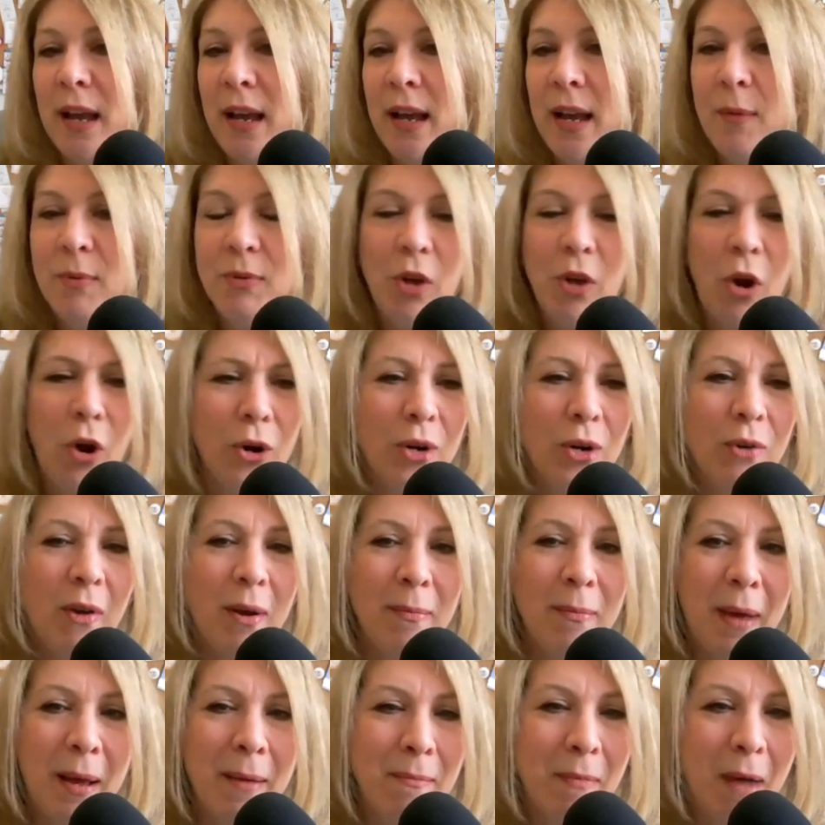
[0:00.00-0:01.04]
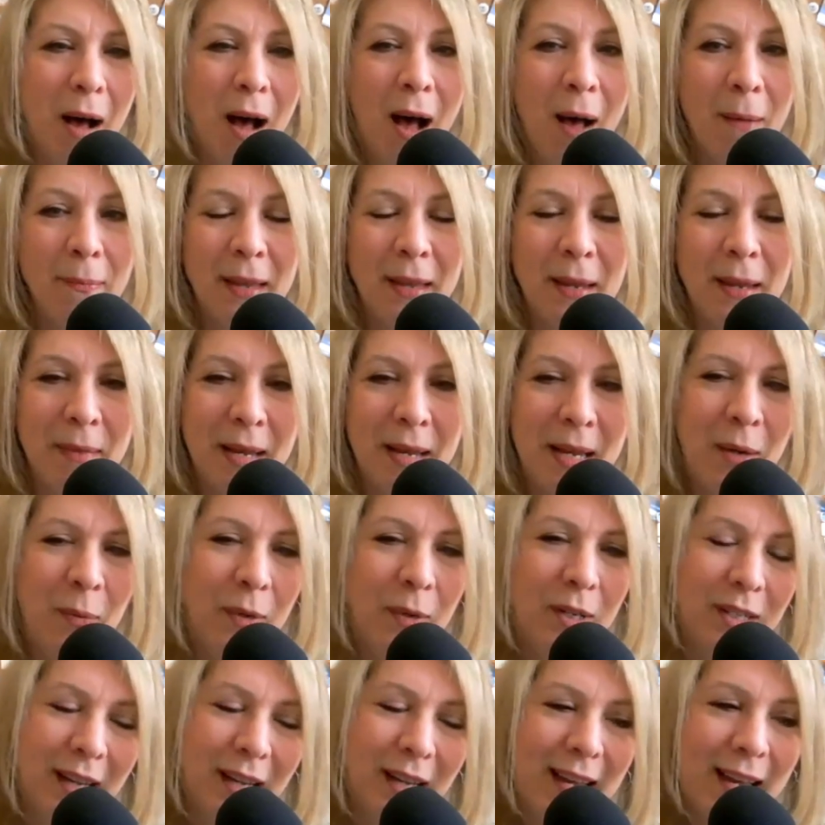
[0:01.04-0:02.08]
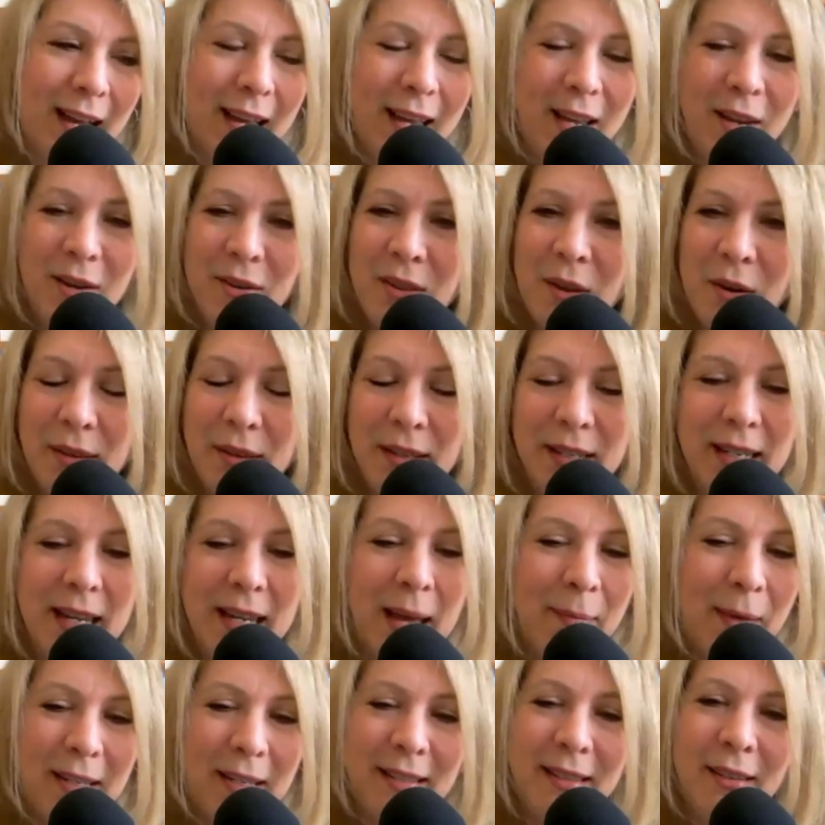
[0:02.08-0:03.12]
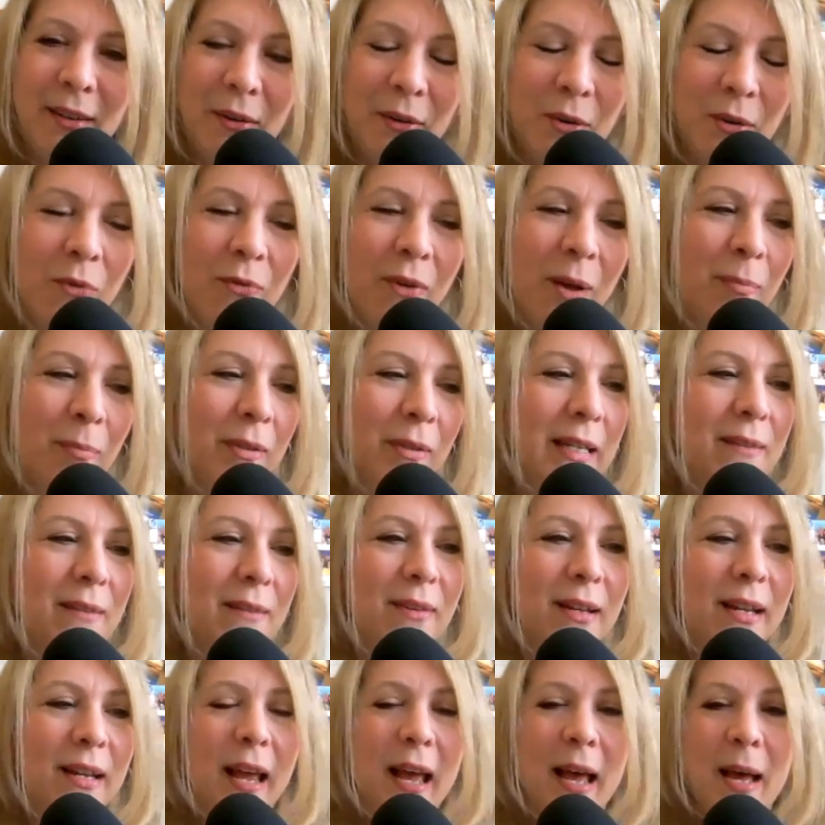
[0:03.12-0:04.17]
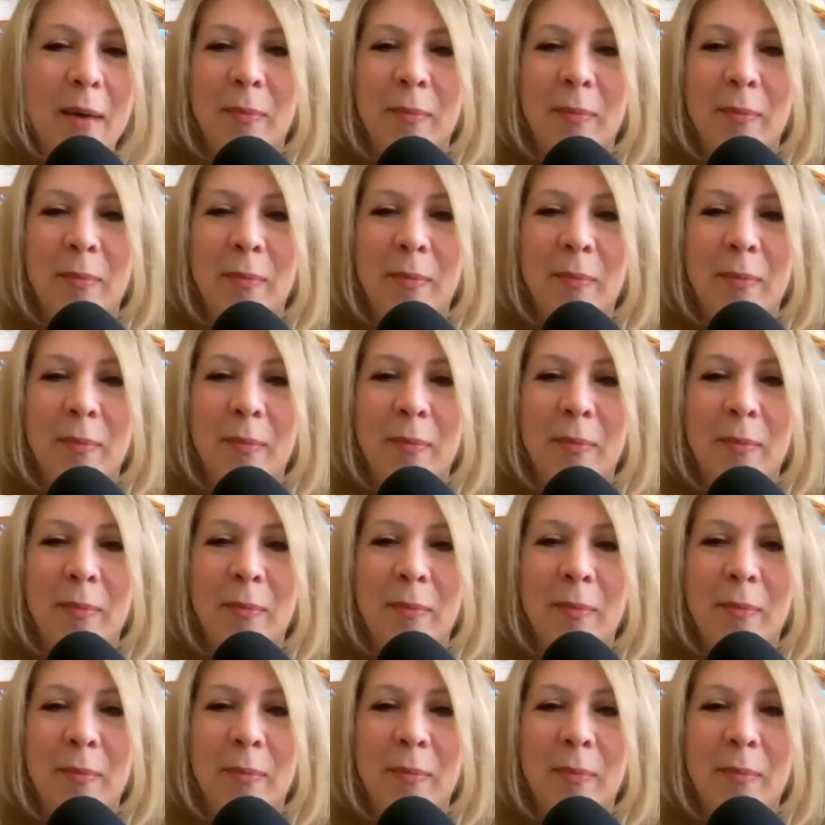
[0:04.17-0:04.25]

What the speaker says: It was harder on my mom than me, which I hear that all the time. I still don't know if I believe it.